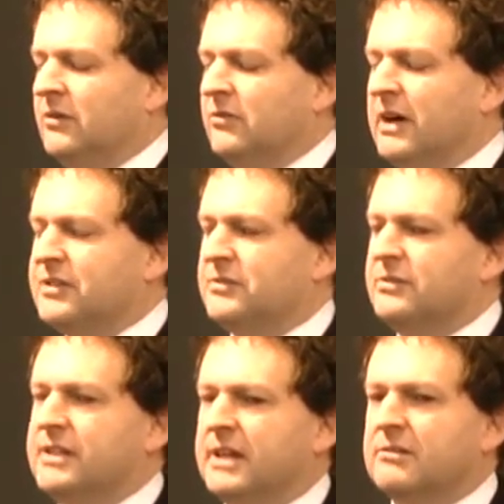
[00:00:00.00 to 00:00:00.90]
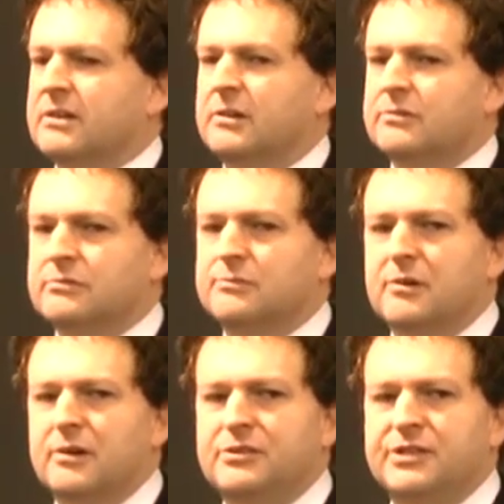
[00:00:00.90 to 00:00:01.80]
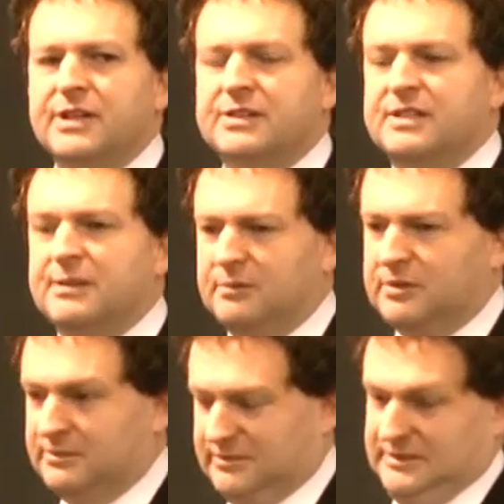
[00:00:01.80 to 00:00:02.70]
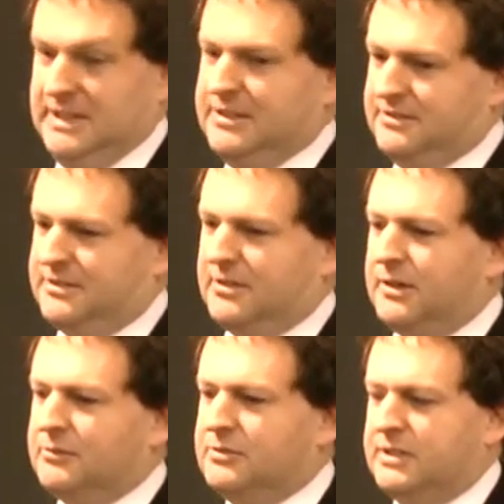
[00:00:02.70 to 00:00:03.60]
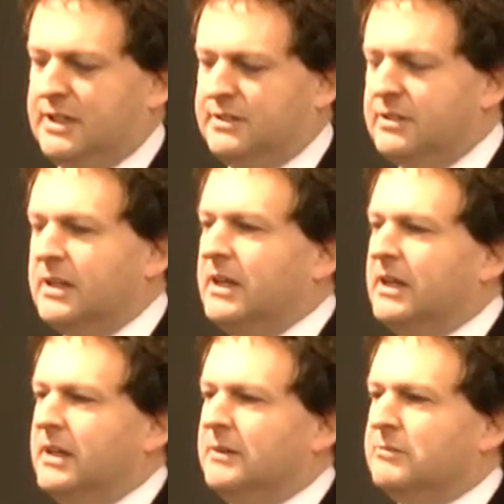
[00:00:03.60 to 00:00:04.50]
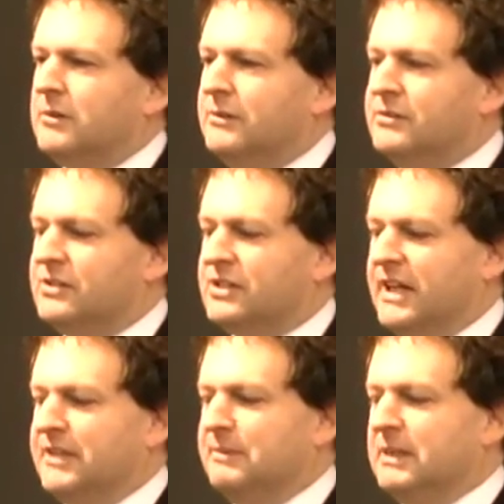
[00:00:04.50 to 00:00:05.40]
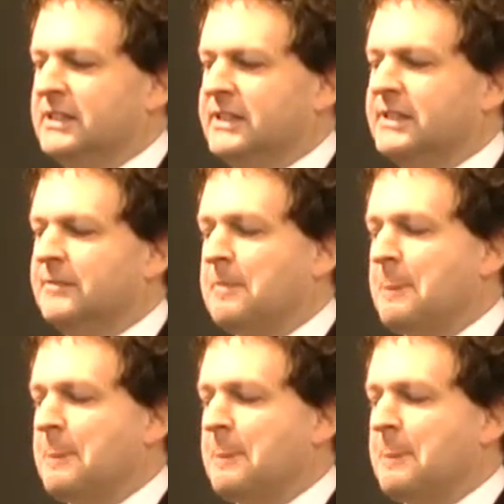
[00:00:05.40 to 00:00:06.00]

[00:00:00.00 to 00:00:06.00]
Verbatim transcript: grassroots agricultural projects that will, as the title says, improve sustainability.